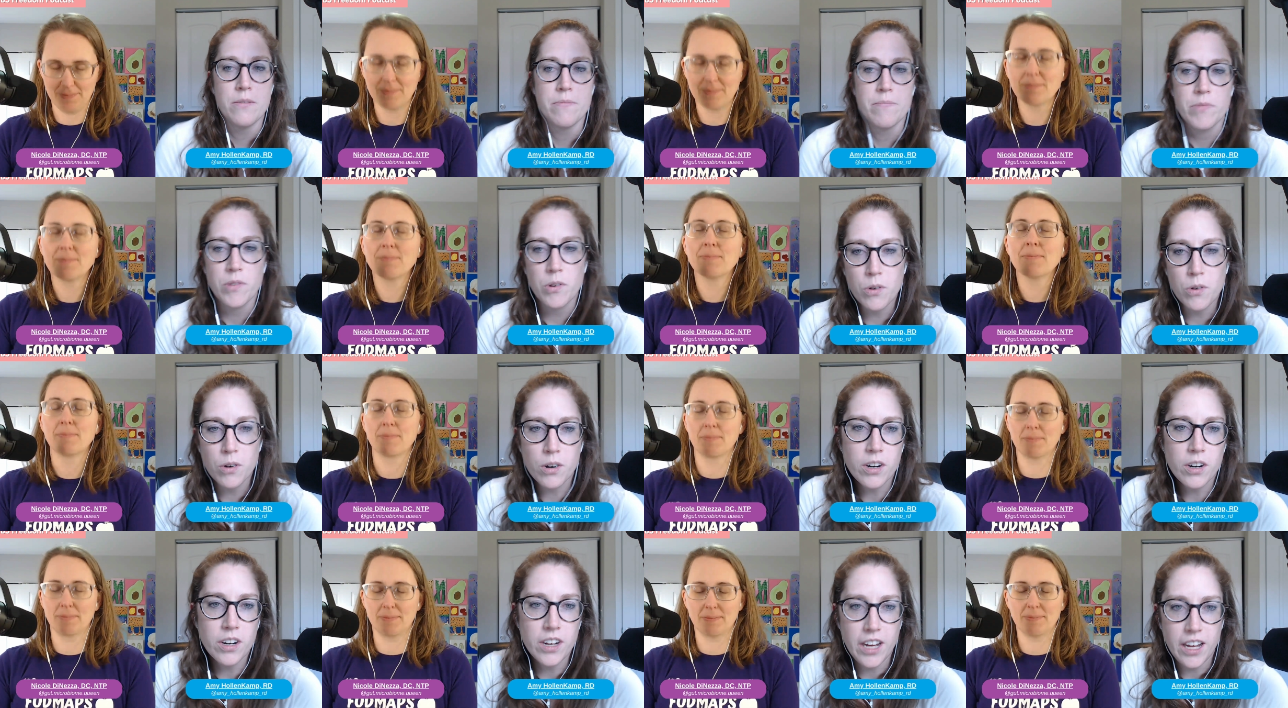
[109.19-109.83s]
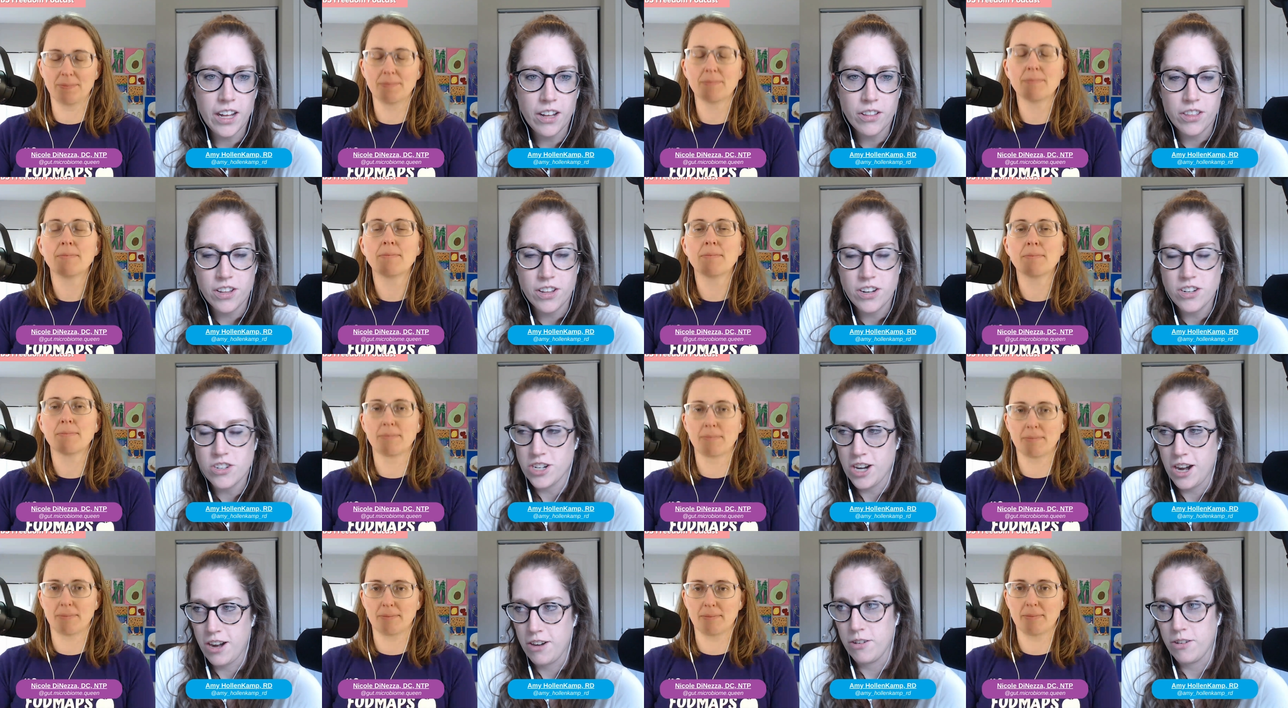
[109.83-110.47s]
Speaker 1: Oral health in
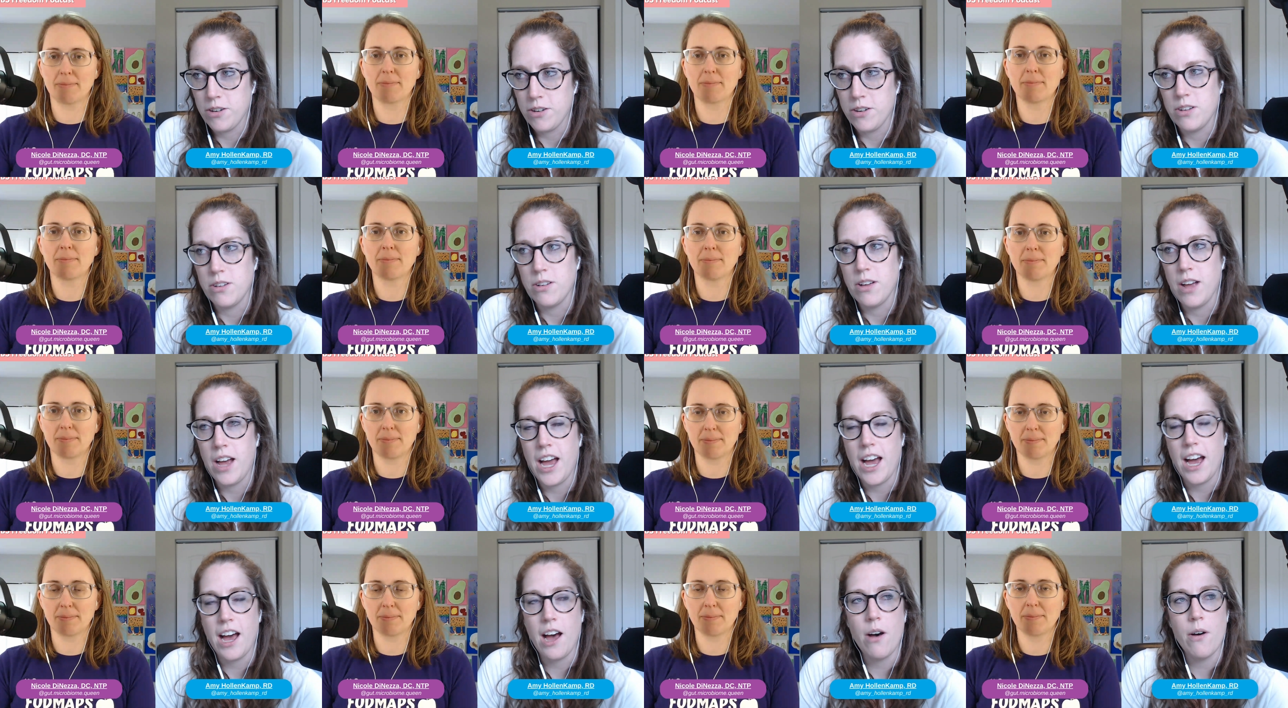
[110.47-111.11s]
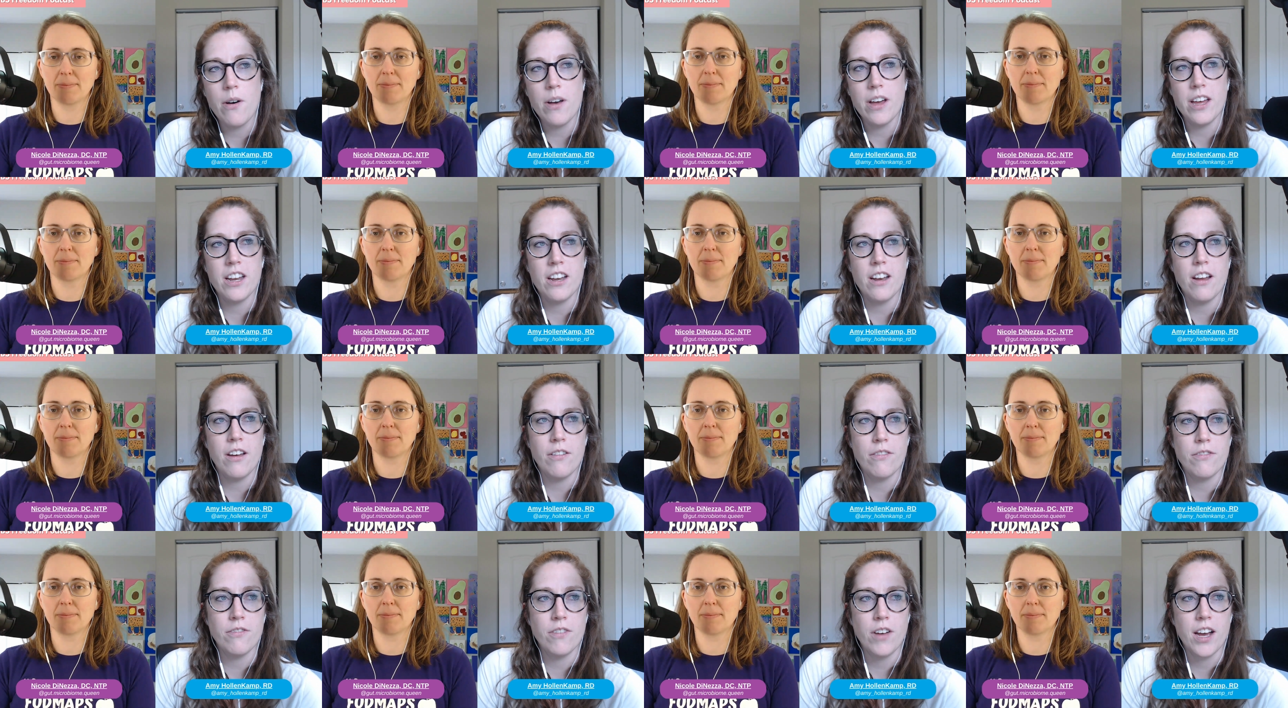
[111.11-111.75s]
general, how it
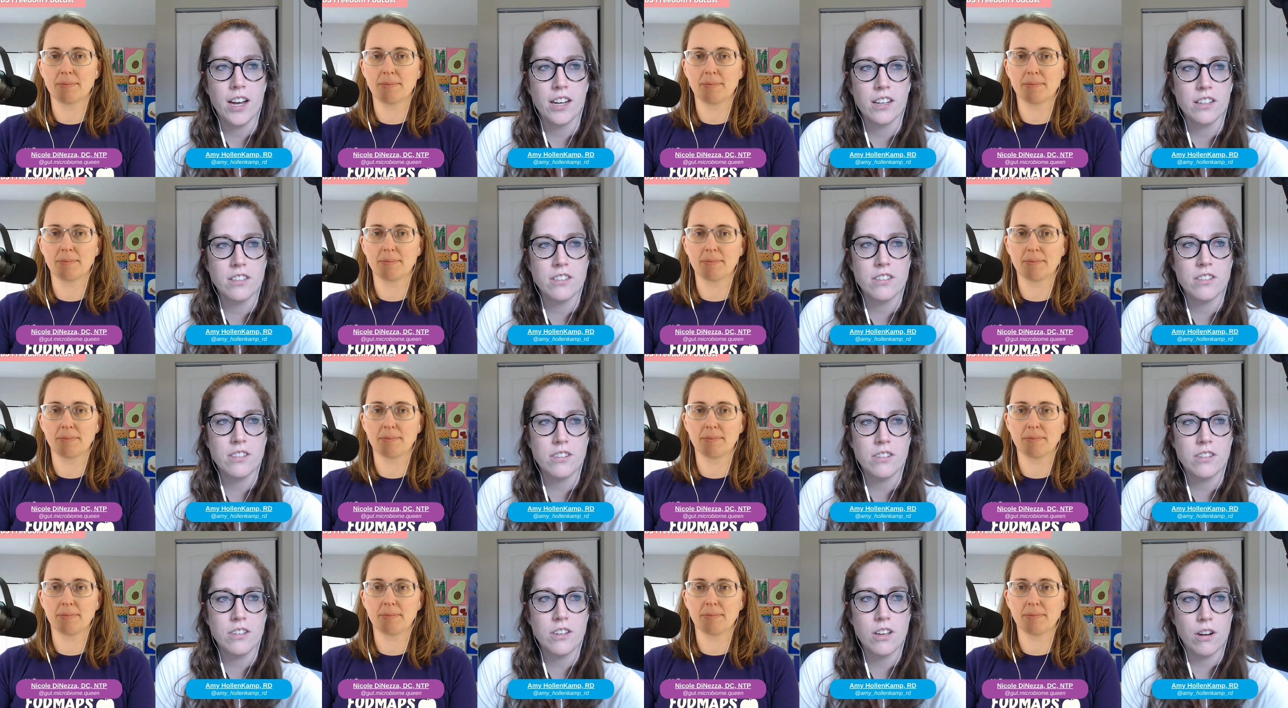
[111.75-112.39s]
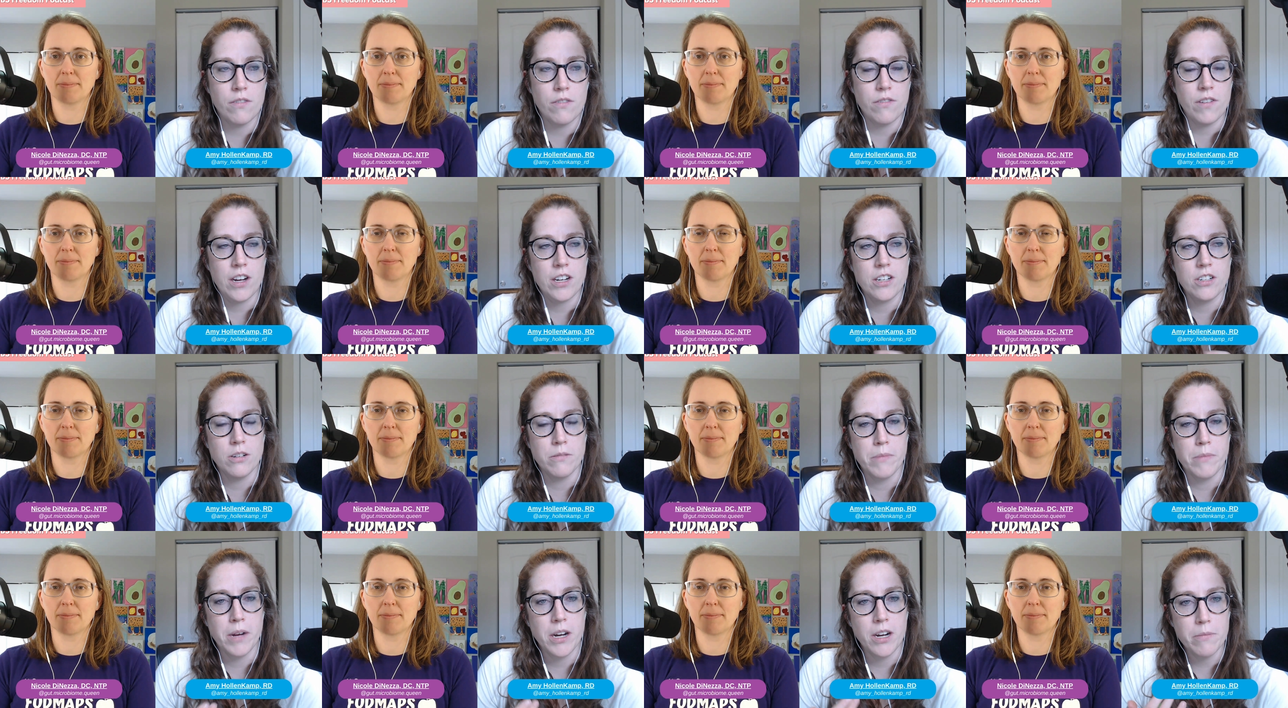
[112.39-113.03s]
affects could affect your
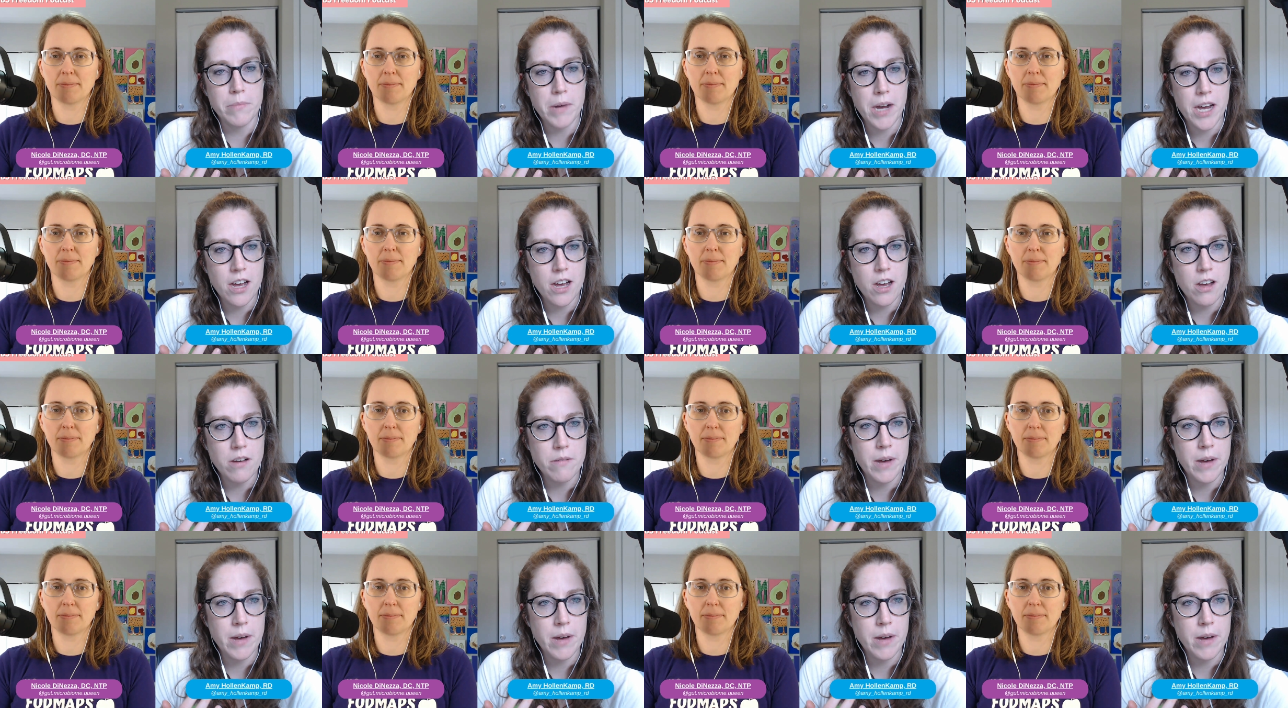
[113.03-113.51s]
microbiome,